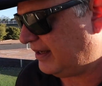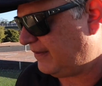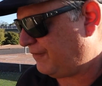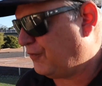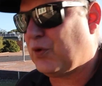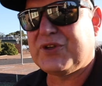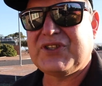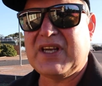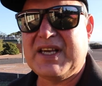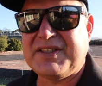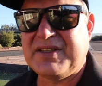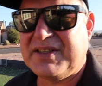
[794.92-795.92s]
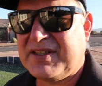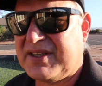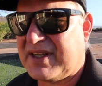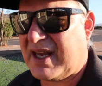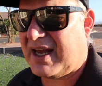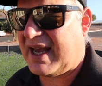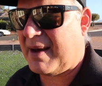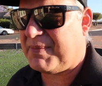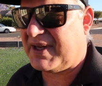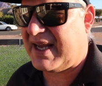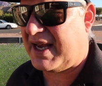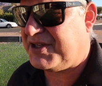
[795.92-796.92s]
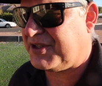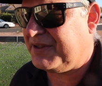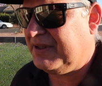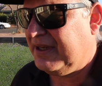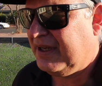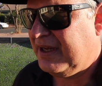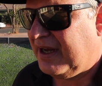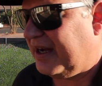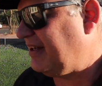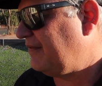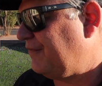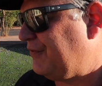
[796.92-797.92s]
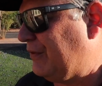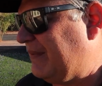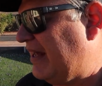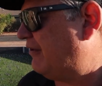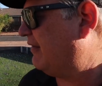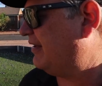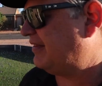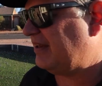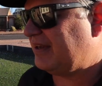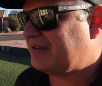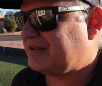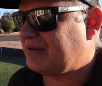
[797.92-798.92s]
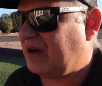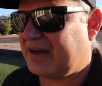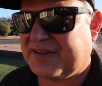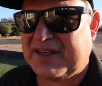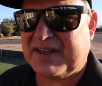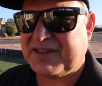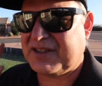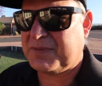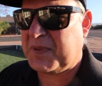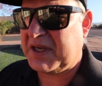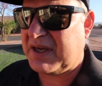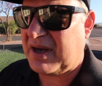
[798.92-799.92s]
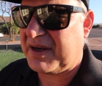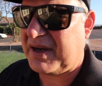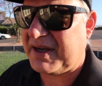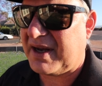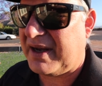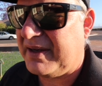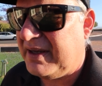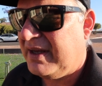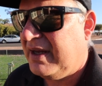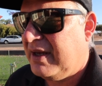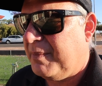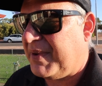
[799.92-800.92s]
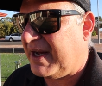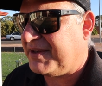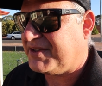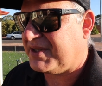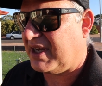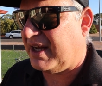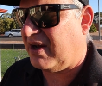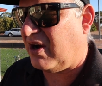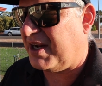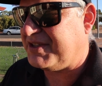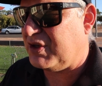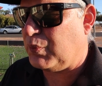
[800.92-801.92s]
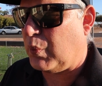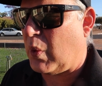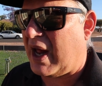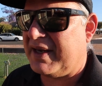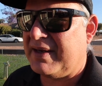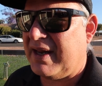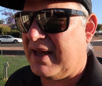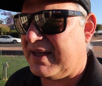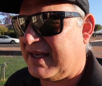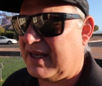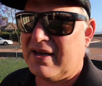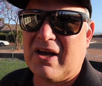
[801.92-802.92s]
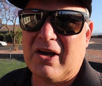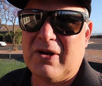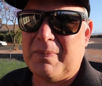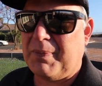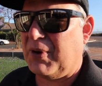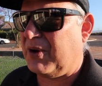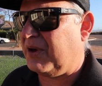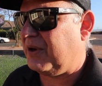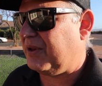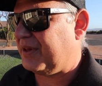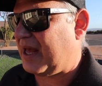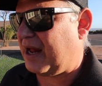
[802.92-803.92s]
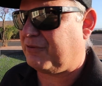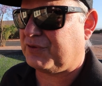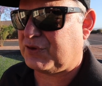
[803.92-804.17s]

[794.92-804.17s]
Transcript: 4 seasons application. I didn't film that or anything. It's, like I said, it's just been go, go, go. But I did 1 kilo per the 100